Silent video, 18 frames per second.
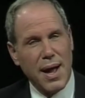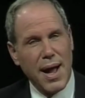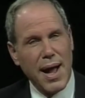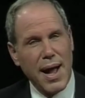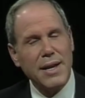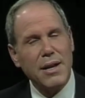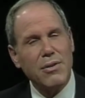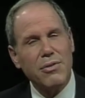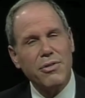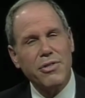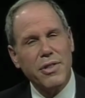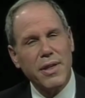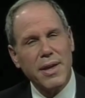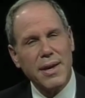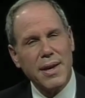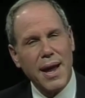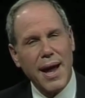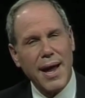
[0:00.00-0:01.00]
I don't
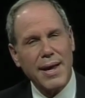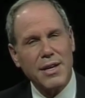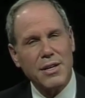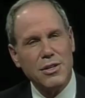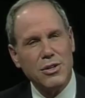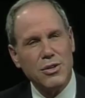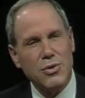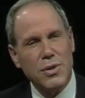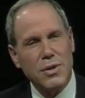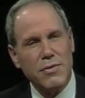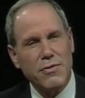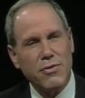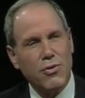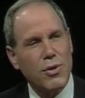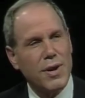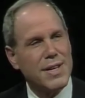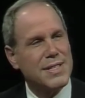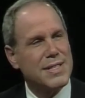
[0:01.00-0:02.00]
think I could do it
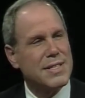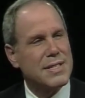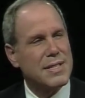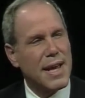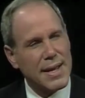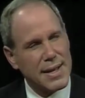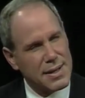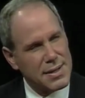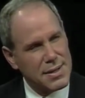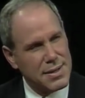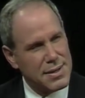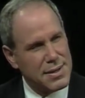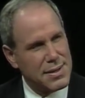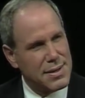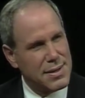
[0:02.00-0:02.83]
for a second.